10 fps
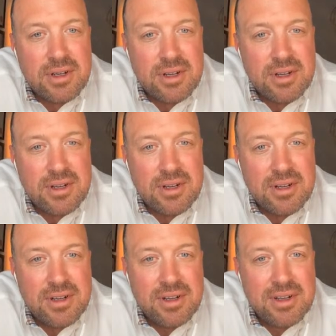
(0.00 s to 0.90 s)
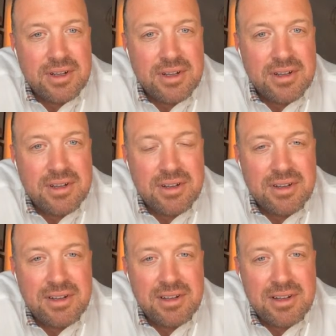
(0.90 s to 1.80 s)

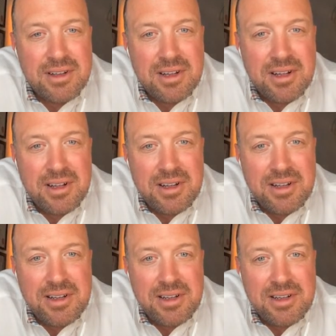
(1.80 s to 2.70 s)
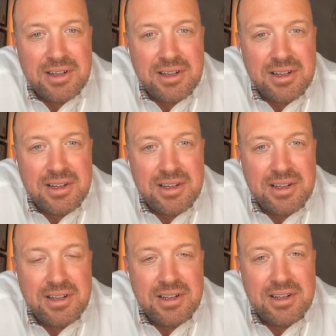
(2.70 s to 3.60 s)

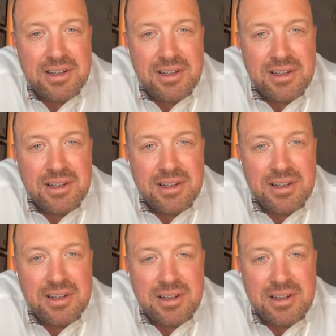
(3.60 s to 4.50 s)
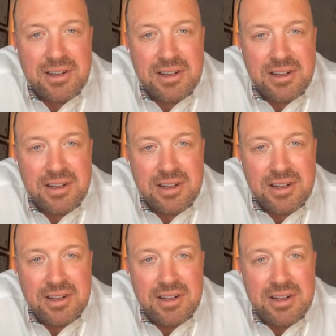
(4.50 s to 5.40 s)

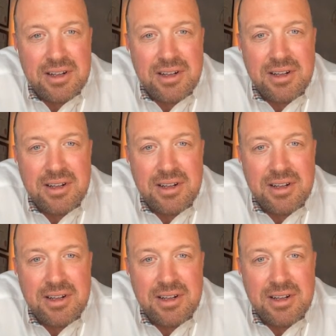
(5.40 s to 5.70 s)
(not speaking)